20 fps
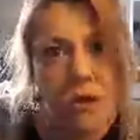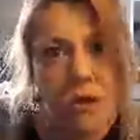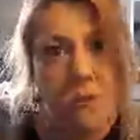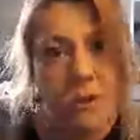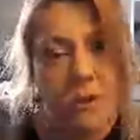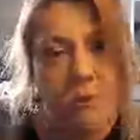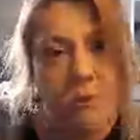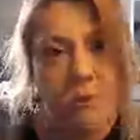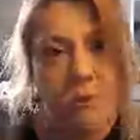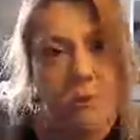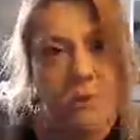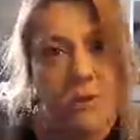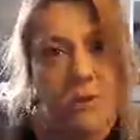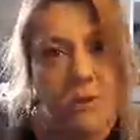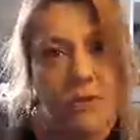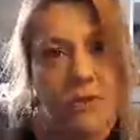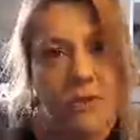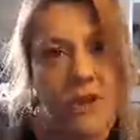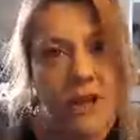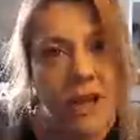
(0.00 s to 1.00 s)

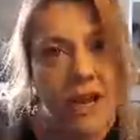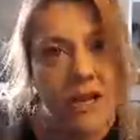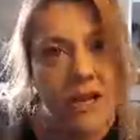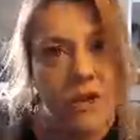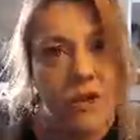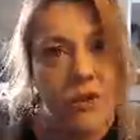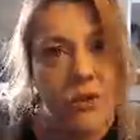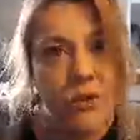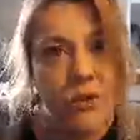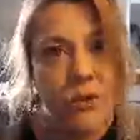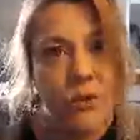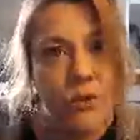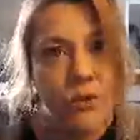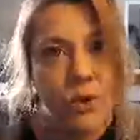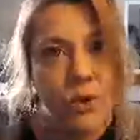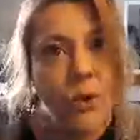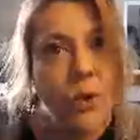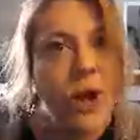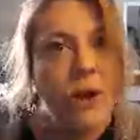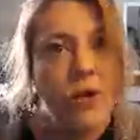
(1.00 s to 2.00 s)
people that do
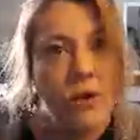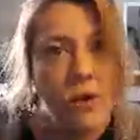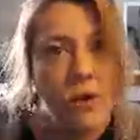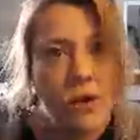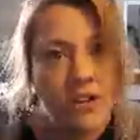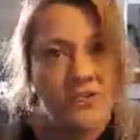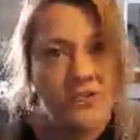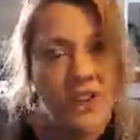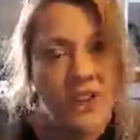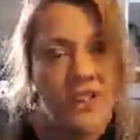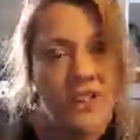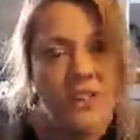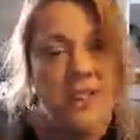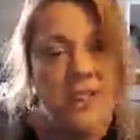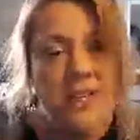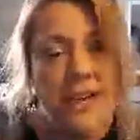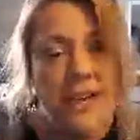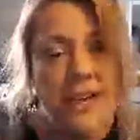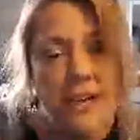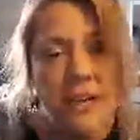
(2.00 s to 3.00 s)
go out on
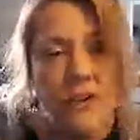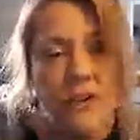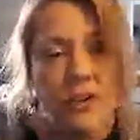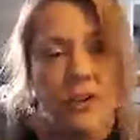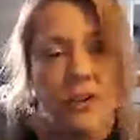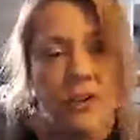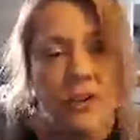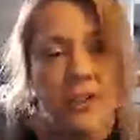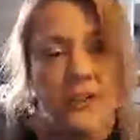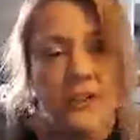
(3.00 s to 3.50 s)
investigations.